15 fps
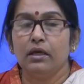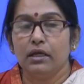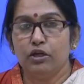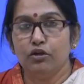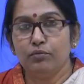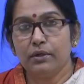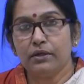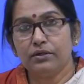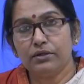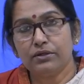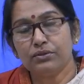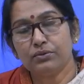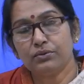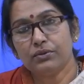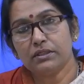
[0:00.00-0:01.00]
human
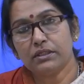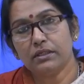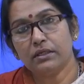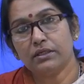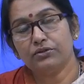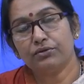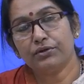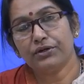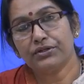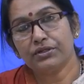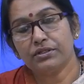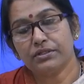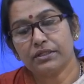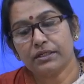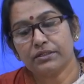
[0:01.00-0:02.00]
resource in education
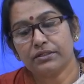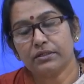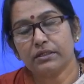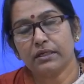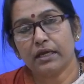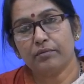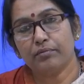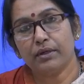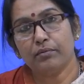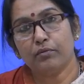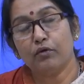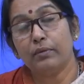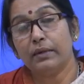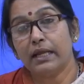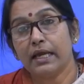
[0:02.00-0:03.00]
sector can be
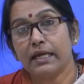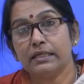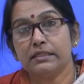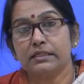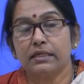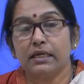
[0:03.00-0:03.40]
mobilized,